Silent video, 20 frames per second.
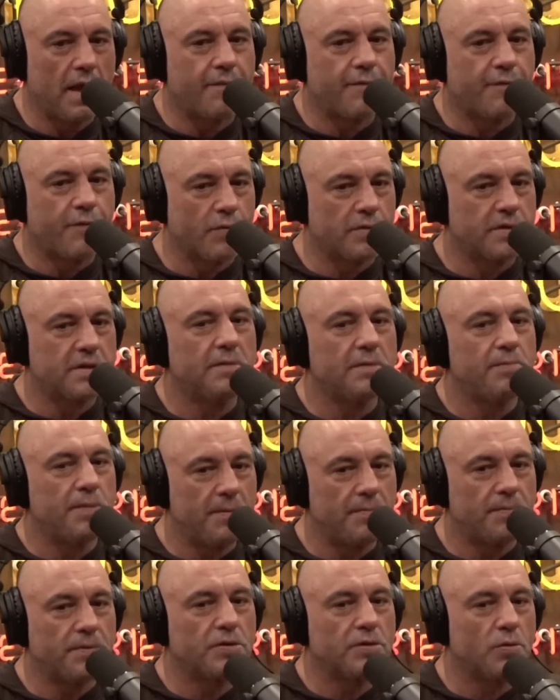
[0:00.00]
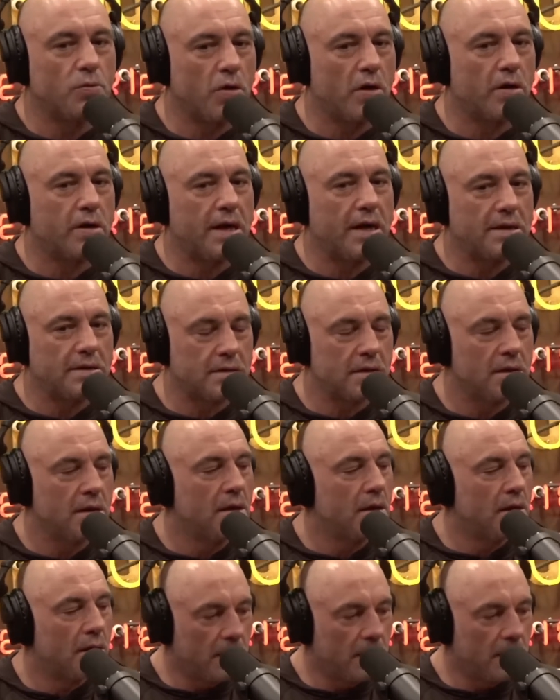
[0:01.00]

Like forcing people to work as